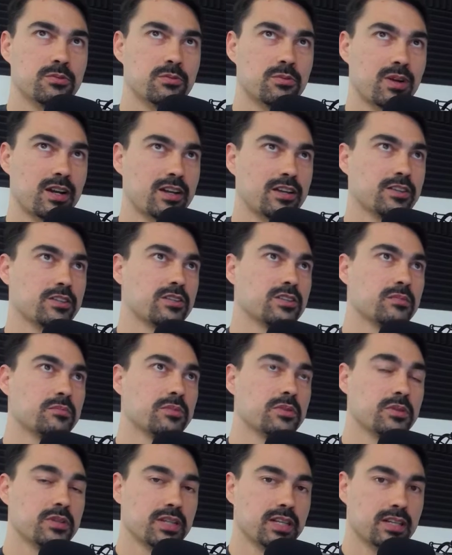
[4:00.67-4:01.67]
why are you
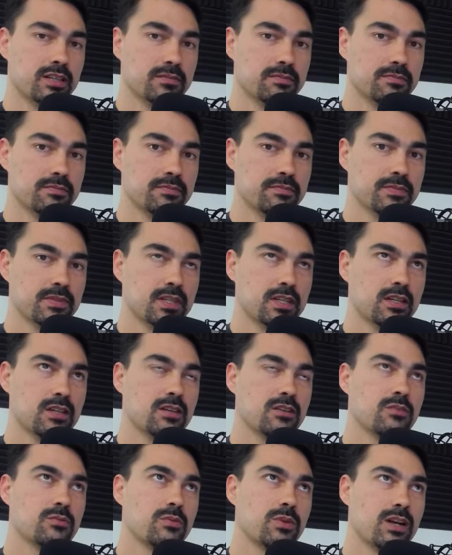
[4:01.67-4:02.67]
computing it?
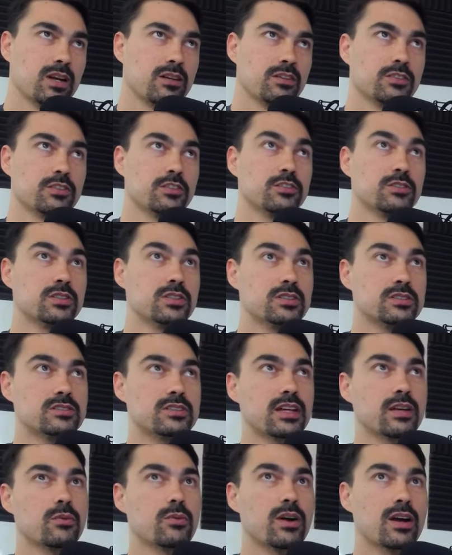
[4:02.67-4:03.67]
Well, you could
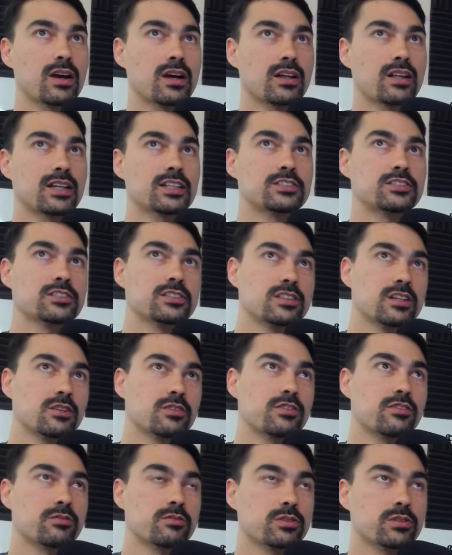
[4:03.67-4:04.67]
say, well, I should go
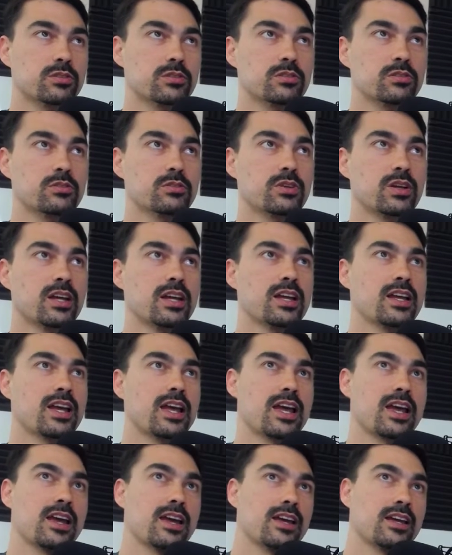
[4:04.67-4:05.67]
through
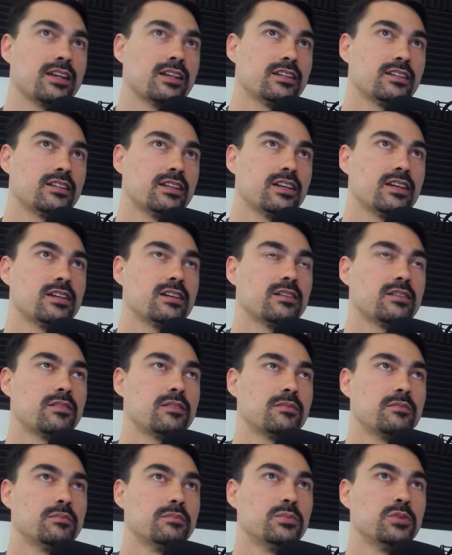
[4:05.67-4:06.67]
and
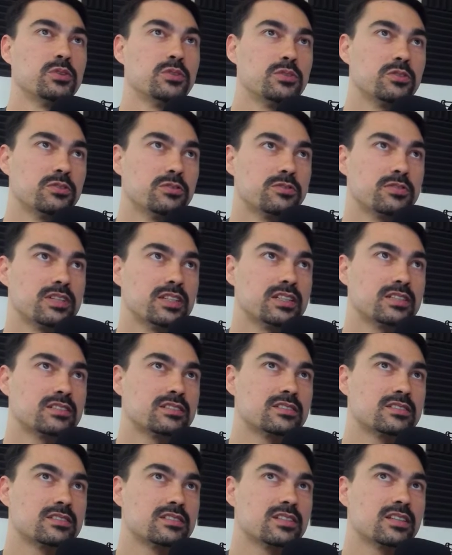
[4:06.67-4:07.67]
move
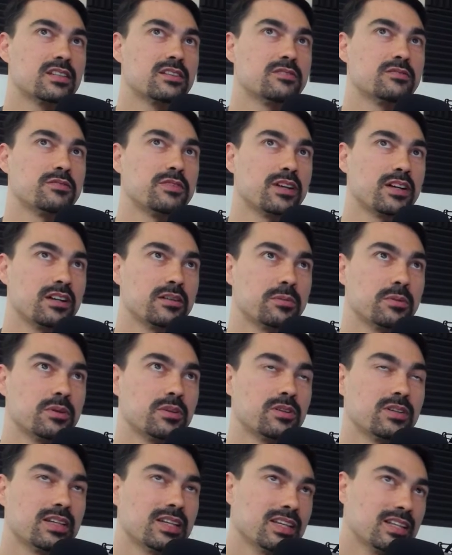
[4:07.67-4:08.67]
this
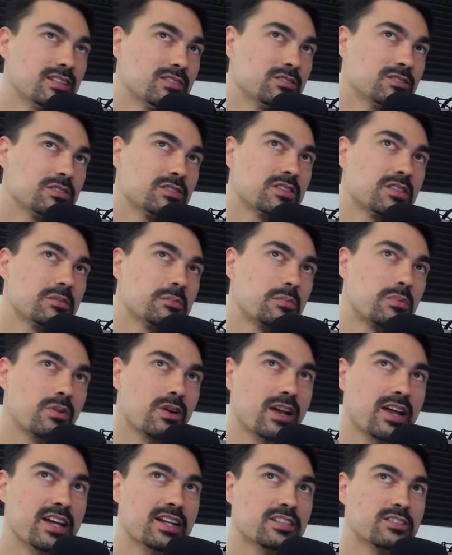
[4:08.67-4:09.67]
variable into the
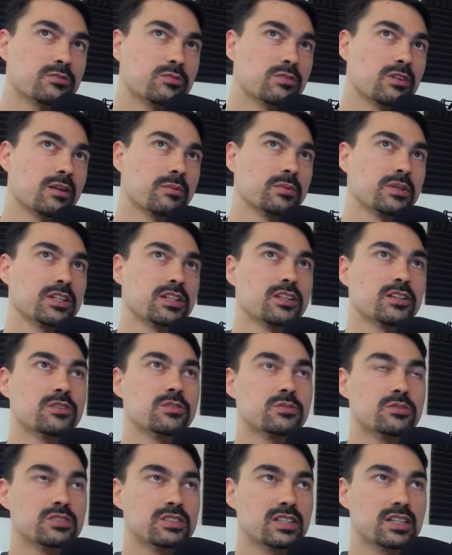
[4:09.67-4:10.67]
branch where I'm going to
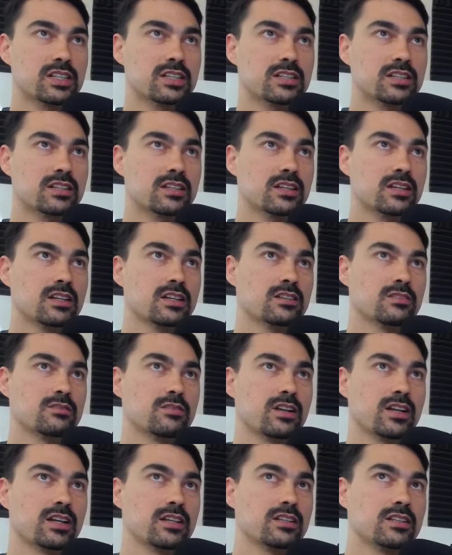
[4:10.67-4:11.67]
use it,
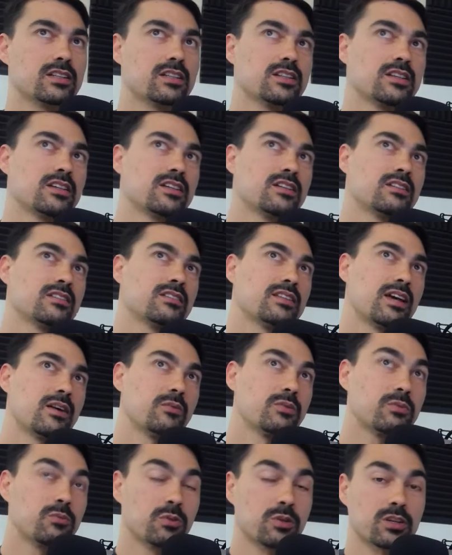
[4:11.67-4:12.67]
right? That
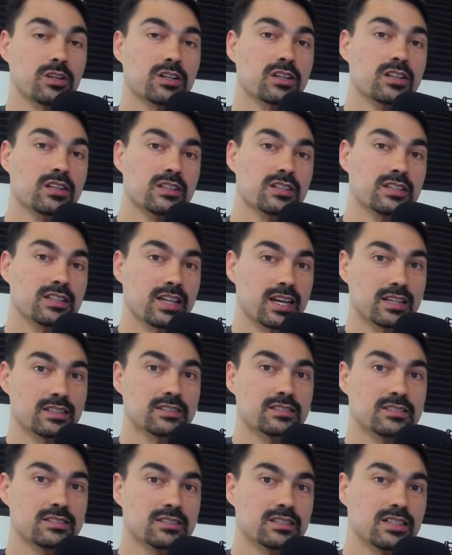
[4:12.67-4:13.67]
would work,
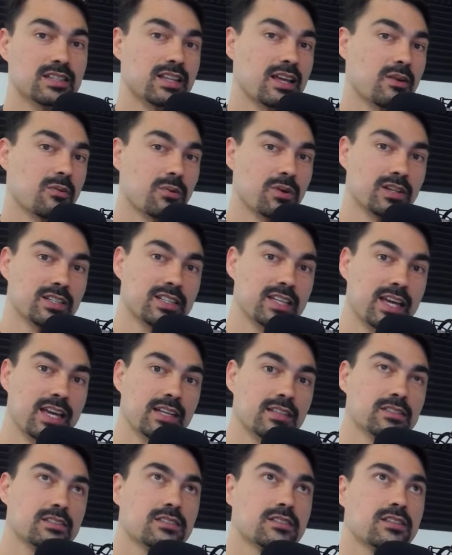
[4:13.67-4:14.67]
yes, in that one
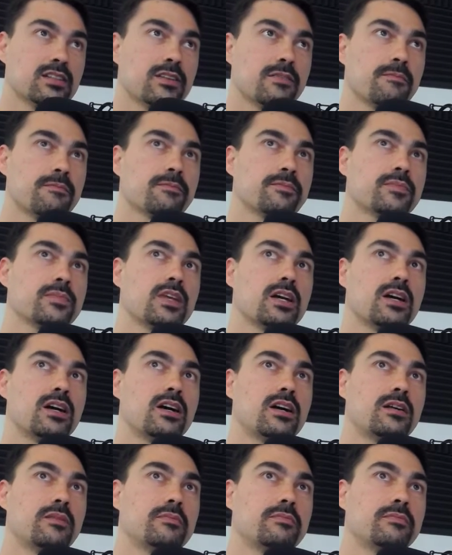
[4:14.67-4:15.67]
case.
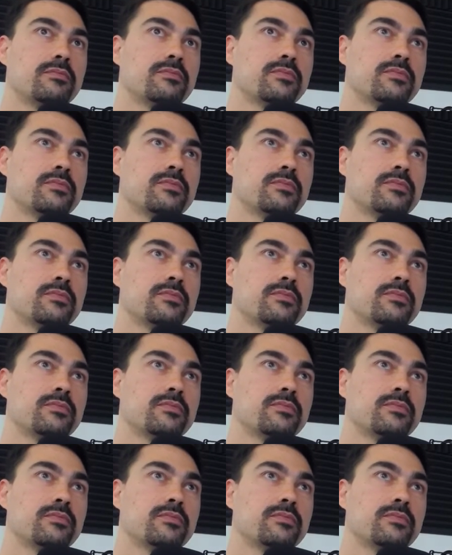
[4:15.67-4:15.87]
Um,